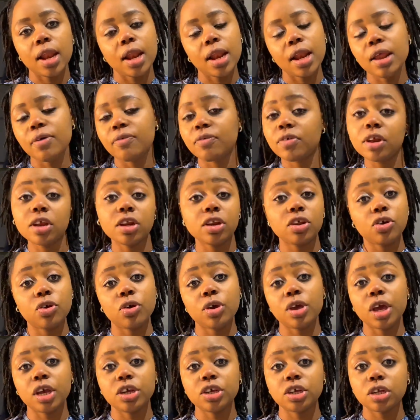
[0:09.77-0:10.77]
living in the
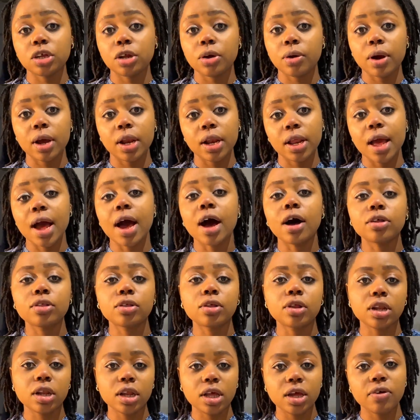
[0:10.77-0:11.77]
UK generally, how
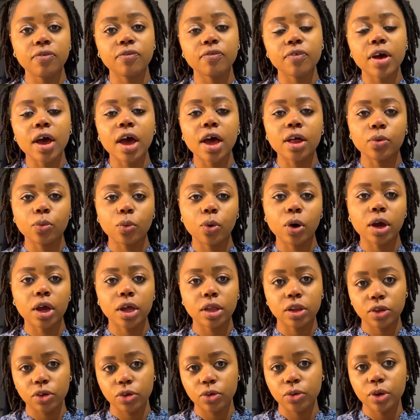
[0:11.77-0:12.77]
to live and work
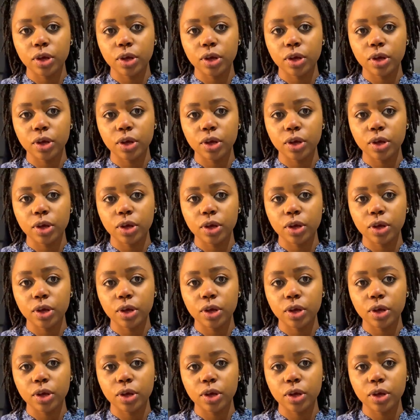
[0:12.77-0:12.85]
in the